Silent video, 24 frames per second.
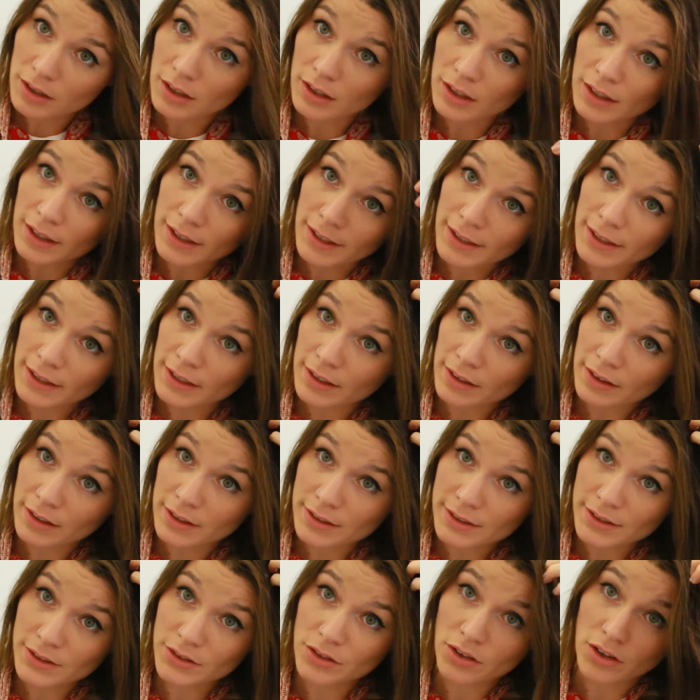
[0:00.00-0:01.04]
And
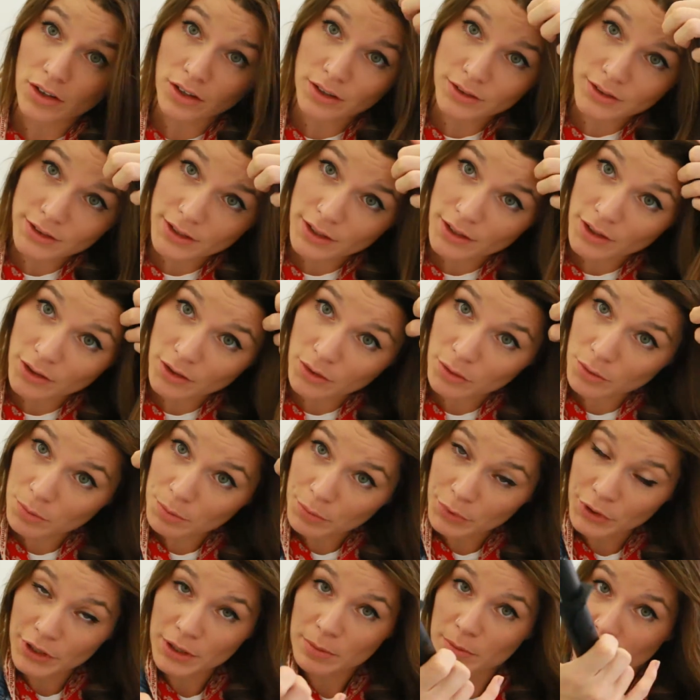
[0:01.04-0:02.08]
this is also
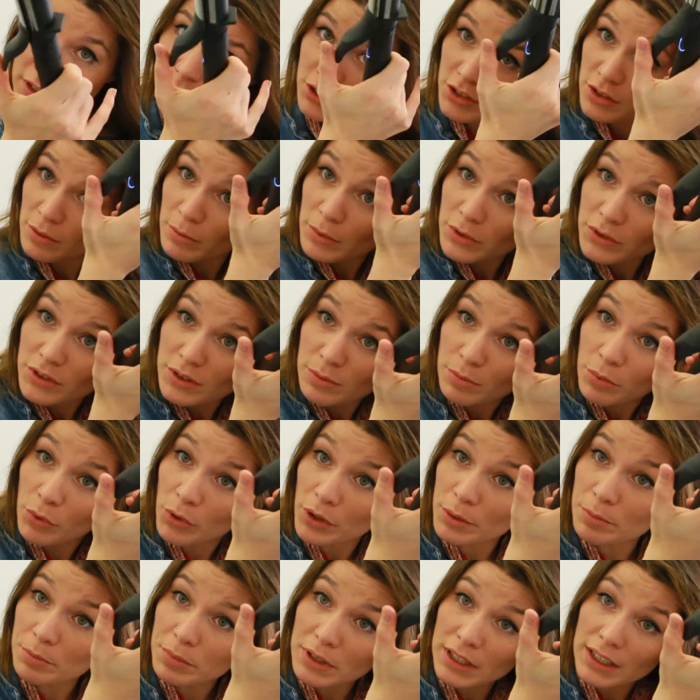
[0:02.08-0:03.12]
pretty much the most
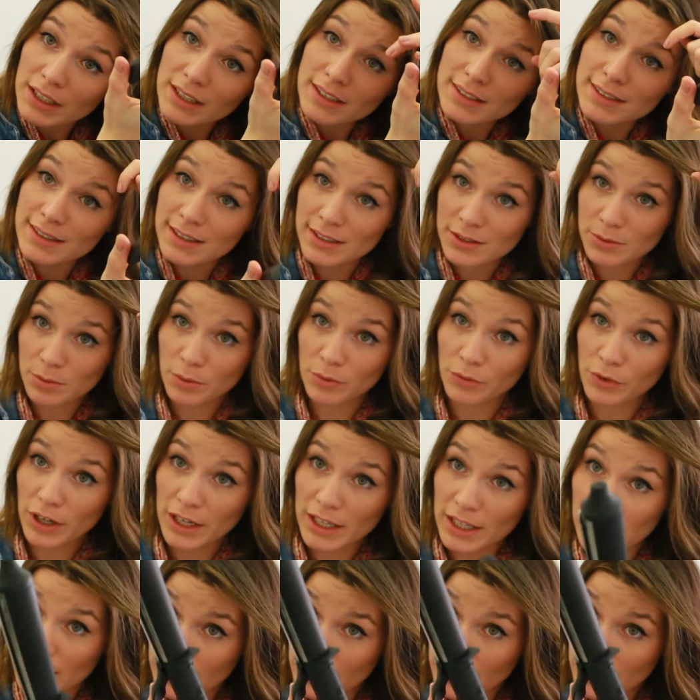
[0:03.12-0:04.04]
important piece, this one right